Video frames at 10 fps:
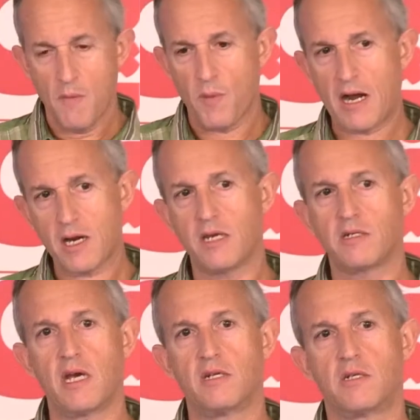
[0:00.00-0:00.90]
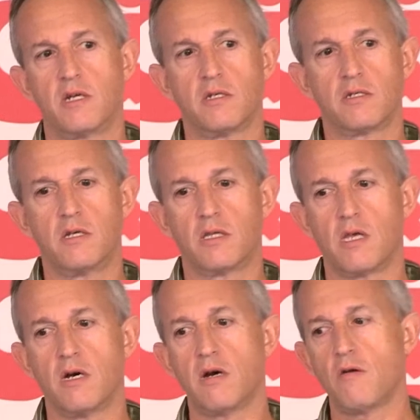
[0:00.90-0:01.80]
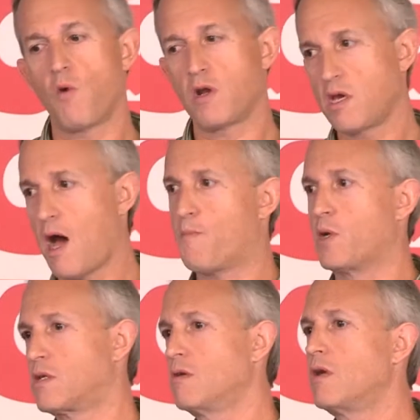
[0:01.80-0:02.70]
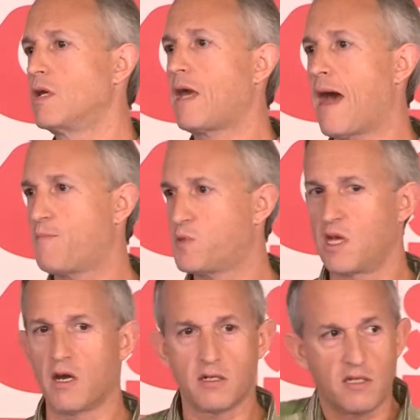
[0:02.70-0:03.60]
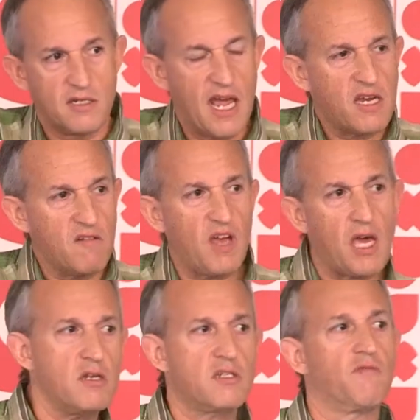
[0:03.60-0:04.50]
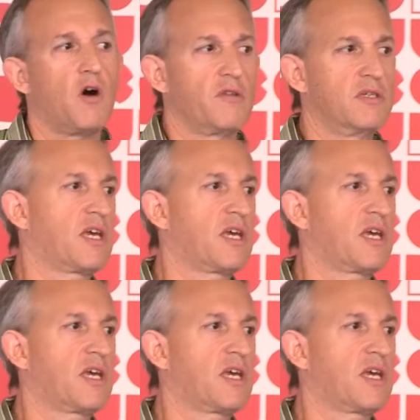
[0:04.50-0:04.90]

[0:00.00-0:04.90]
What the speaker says: But our contention is that one of the opportunity gaps there is to take advantage of all these